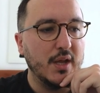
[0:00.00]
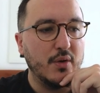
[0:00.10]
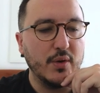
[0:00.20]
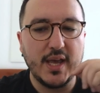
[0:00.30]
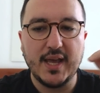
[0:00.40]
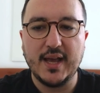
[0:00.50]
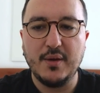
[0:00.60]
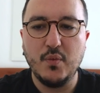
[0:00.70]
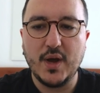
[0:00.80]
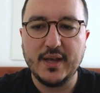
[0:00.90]
Okay,
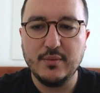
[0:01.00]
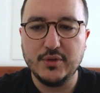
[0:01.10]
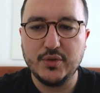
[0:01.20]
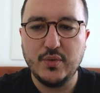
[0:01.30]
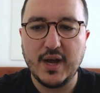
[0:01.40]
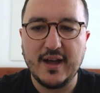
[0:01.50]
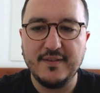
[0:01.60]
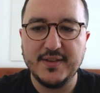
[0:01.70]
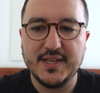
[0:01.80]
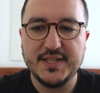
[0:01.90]
what I want to
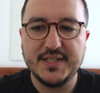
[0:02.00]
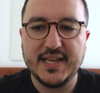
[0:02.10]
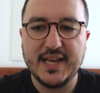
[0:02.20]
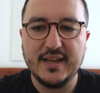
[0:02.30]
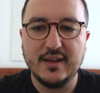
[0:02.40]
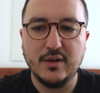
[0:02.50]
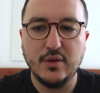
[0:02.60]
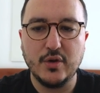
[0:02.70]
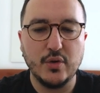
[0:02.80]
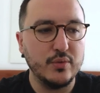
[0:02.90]
have is the
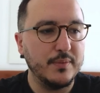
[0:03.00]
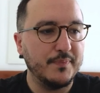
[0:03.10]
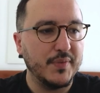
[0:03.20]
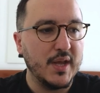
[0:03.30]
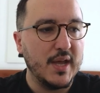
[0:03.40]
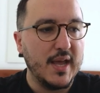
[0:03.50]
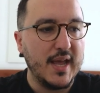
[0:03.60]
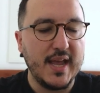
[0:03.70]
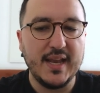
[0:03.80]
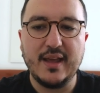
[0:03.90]
logo,
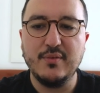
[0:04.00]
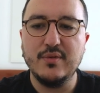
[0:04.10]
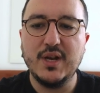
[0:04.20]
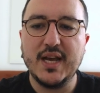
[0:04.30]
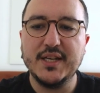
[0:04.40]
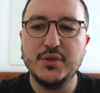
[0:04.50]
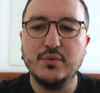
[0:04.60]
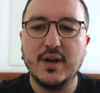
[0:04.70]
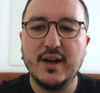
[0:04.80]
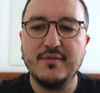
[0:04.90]
and I would like
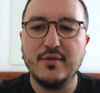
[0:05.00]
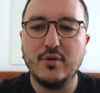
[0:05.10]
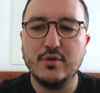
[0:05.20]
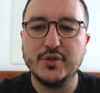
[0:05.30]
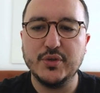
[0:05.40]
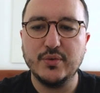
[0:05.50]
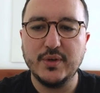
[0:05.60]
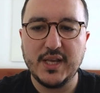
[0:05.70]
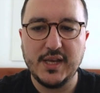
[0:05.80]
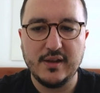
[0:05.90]
to have also
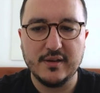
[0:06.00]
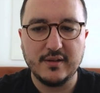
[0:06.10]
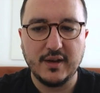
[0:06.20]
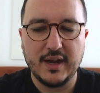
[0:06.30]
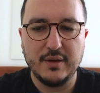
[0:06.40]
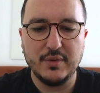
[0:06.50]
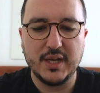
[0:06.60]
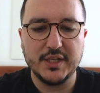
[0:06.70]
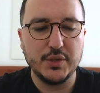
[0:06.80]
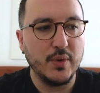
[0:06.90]
here, I would
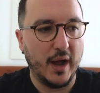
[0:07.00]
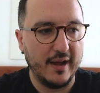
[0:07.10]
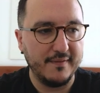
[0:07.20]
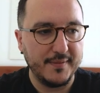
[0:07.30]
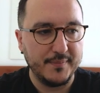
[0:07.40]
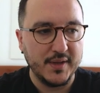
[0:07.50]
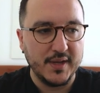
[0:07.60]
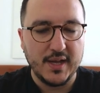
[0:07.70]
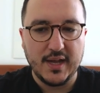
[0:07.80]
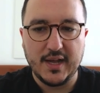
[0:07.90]
like to have
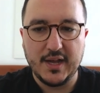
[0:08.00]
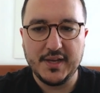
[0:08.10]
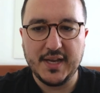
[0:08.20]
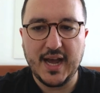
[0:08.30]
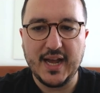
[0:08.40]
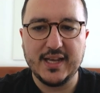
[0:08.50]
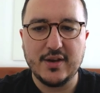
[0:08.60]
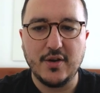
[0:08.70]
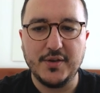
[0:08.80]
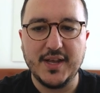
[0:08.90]
an
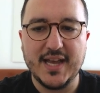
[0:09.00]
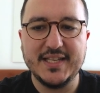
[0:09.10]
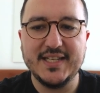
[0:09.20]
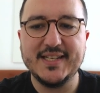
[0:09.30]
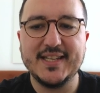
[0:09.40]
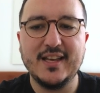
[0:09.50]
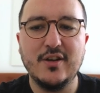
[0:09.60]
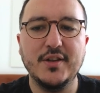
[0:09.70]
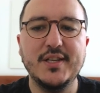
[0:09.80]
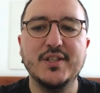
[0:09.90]
icon, and this
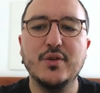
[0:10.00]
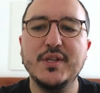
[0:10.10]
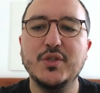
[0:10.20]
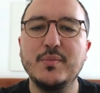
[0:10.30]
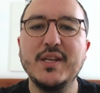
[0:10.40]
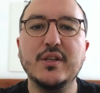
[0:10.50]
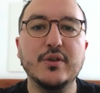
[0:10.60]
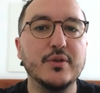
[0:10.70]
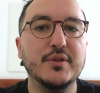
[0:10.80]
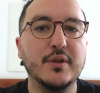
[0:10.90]
icon is going to be
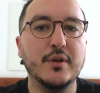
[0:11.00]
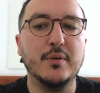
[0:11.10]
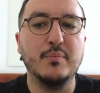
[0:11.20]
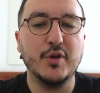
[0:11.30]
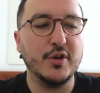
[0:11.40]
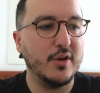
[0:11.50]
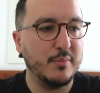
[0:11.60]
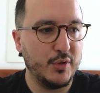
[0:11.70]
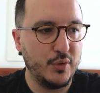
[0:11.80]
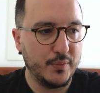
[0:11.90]
the burger
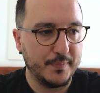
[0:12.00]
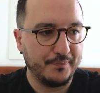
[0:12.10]
menu.